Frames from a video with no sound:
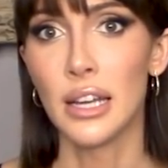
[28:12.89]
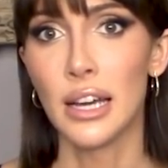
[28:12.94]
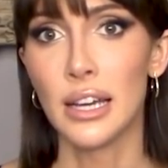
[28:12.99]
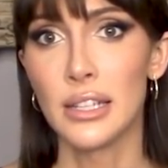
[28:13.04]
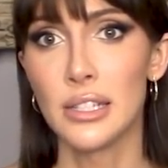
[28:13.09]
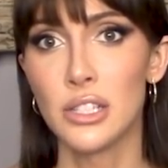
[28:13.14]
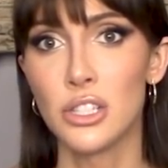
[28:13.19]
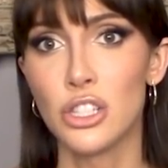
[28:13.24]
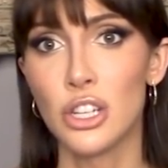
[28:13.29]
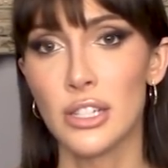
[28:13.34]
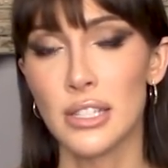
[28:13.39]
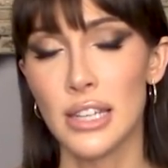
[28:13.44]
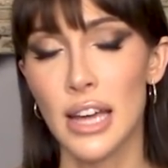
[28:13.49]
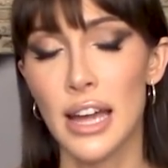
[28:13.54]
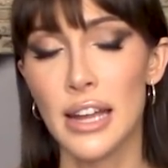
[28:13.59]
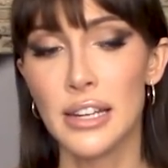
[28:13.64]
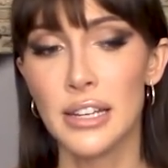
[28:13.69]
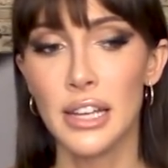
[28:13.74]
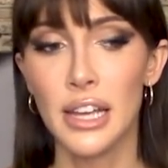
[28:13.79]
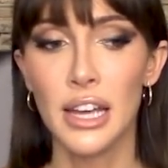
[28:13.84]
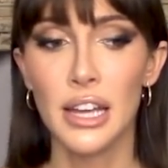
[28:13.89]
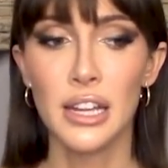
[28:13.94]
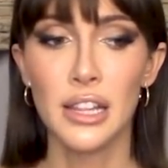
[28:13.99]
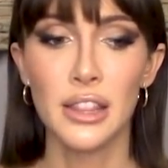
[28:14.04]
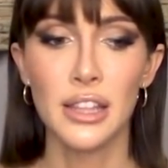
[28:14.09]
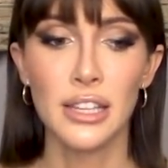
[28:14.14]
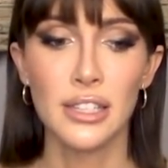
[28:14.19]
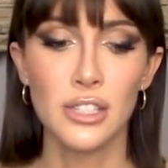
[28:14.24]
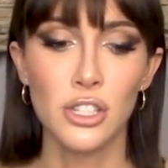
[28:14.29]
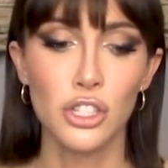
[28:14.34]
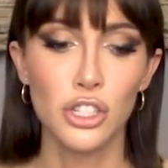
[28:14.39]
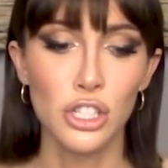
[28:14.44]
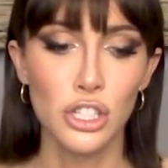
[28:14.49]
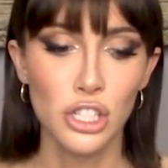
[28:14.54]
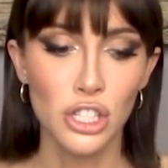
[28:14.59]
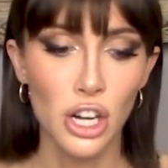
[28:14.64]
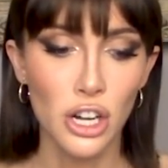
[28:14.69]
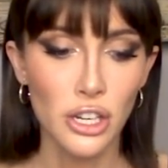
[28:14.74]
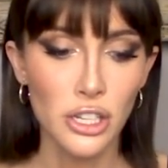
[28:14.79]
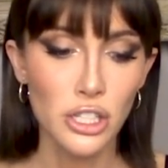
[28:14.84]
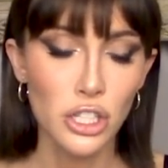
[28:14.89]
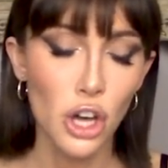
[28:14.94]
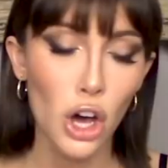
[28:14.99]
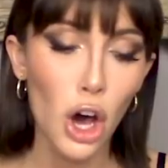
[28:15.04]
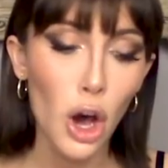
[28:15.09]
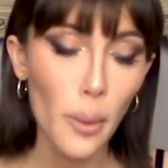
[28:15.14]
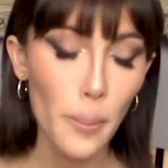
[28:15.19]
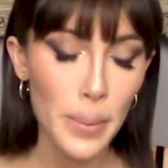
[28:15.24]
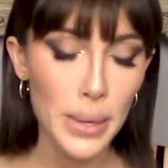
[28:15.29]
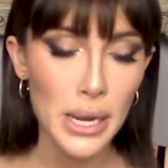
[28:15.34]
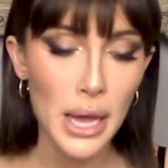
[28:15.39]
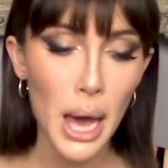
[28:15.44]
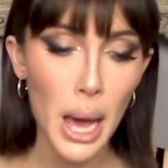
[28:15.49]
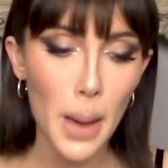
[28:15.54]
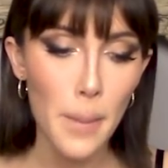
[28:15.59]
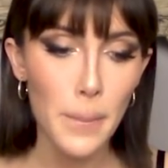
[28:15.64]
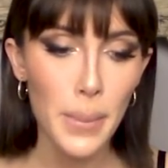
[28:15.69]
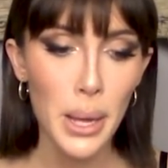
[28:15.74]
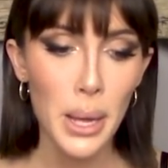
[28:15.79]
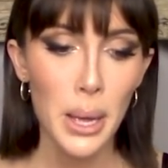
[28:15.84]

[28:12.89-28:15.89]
has just ended and things are just starting to open up,